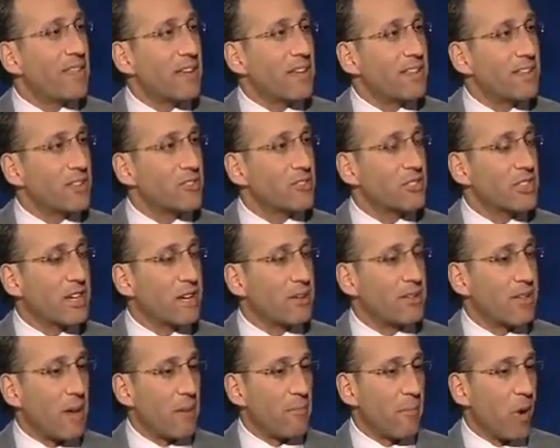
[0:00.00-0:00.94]
There's
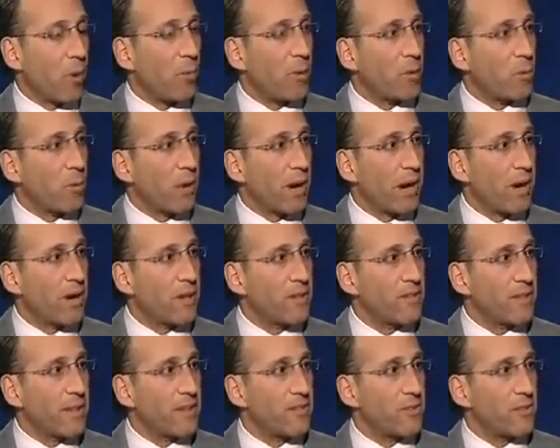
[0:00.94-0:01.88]
that moment where
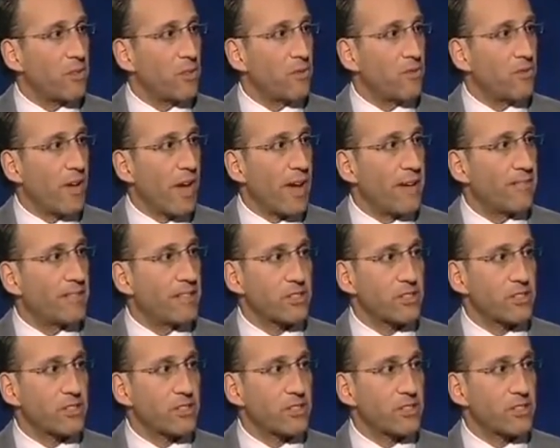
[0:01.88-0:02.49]
you've had